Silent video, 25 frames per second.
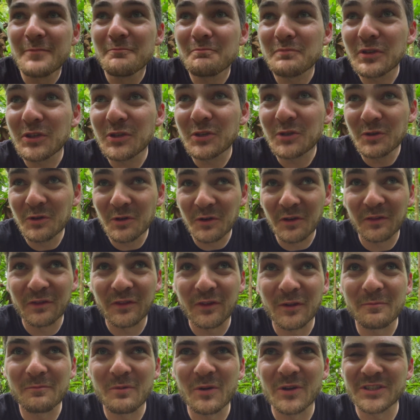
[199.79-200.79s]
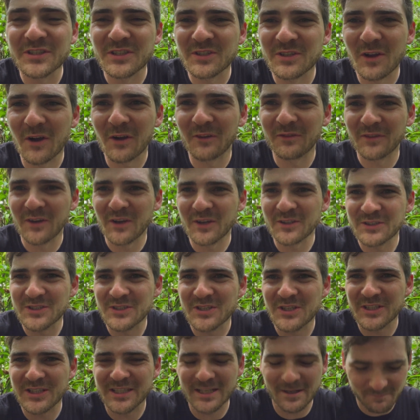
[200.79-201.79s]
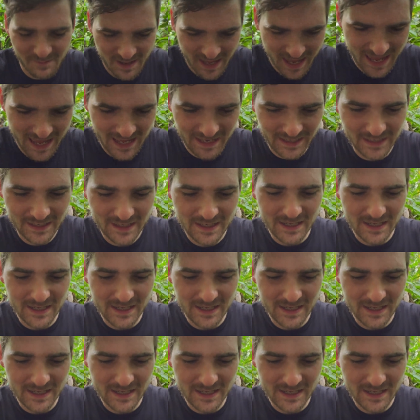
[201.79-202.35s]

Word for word: beautiful poison dart frogs just up ahead.